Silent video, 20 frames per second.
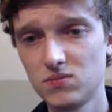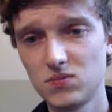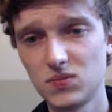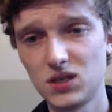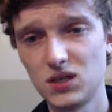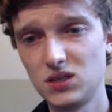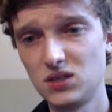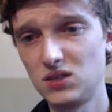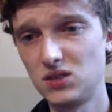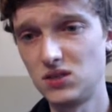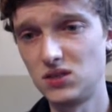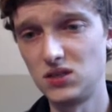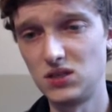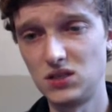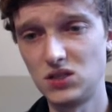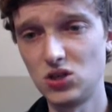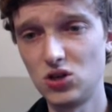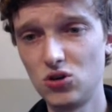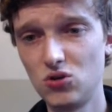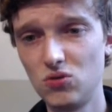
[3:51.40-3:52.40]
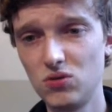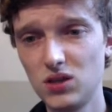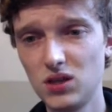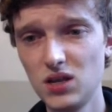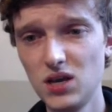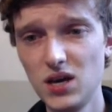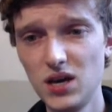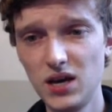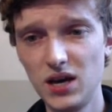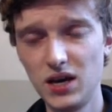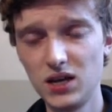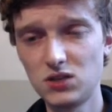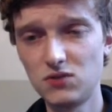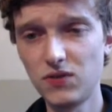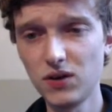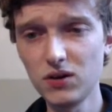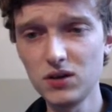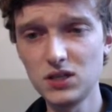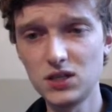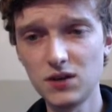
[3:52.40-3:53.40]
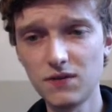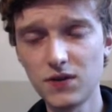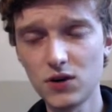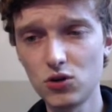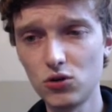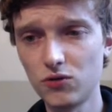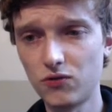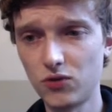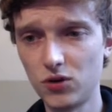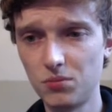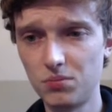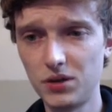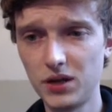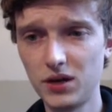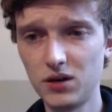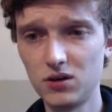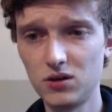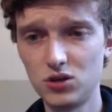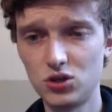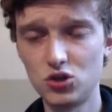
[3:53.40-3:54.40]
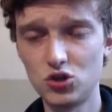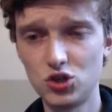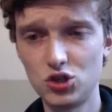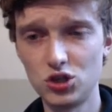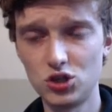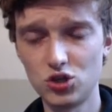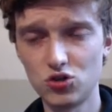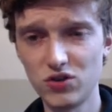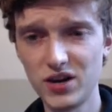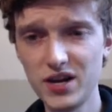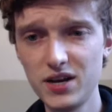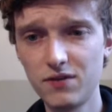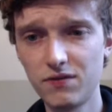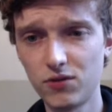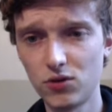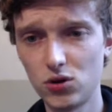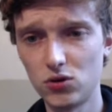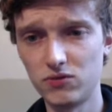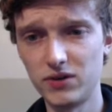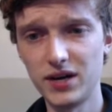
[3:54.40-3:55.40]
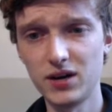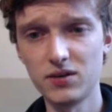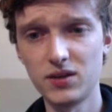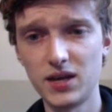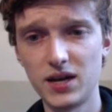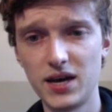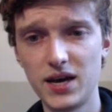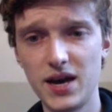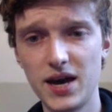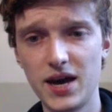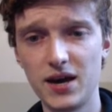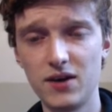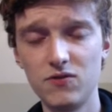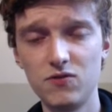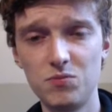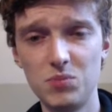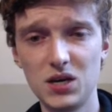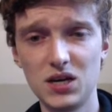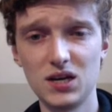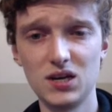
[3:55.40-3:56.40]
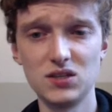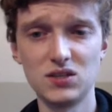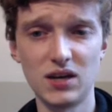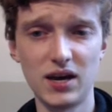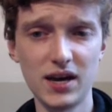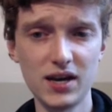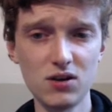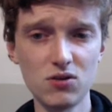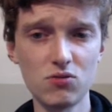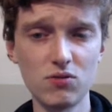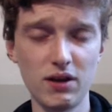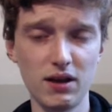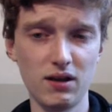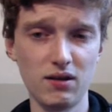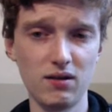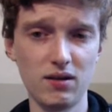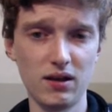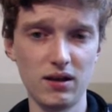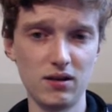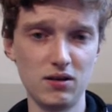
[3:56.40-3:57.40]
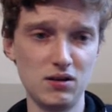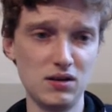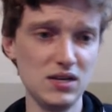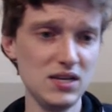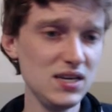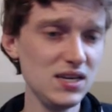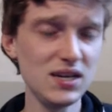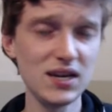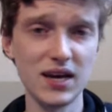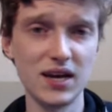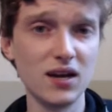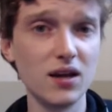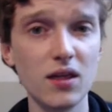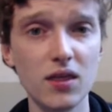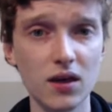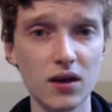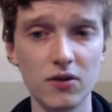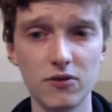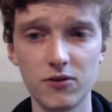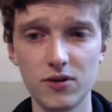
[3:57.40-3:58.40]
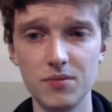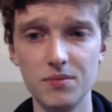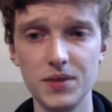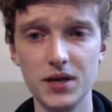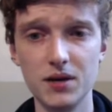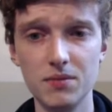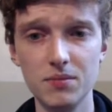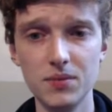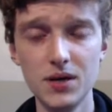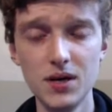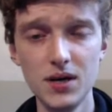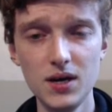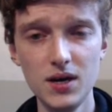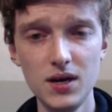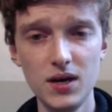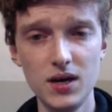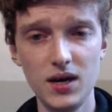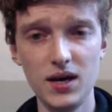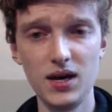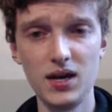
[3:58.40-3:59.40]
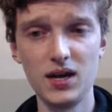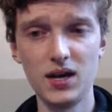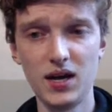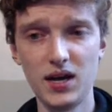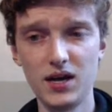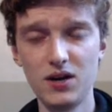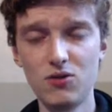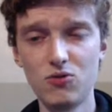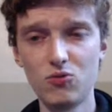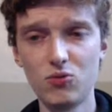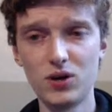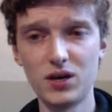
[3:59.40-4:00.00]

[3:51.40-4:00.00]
So it's very difficult for a player to trade for a rare that I have because I don't need anything from them. And I don't want to